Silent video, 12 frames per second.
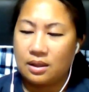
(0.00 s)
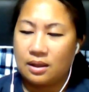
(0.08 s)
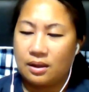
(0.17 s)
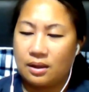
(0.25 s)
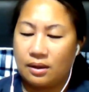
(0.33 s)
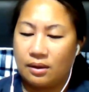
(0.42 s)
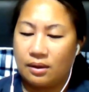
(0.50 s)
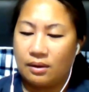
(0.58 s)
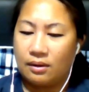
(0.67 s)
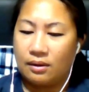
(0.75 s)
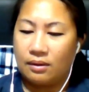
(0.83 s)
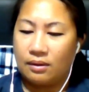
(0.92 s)

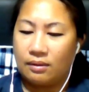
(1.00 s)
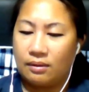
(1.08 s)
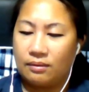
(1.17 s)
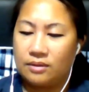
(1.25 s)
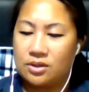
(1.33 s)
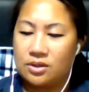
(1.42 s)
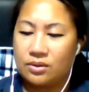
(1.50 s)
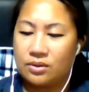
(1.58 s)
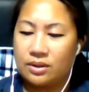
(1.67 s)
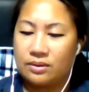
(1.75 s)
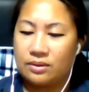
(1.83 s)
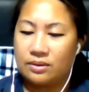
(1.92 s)
Um,
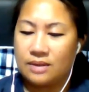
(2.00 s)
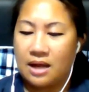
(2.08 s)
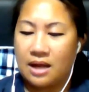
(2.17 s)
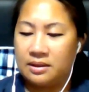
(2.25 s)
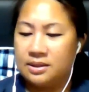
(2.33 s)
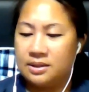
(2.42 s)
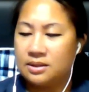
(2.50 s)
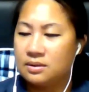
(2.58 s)
destroyed those eyes.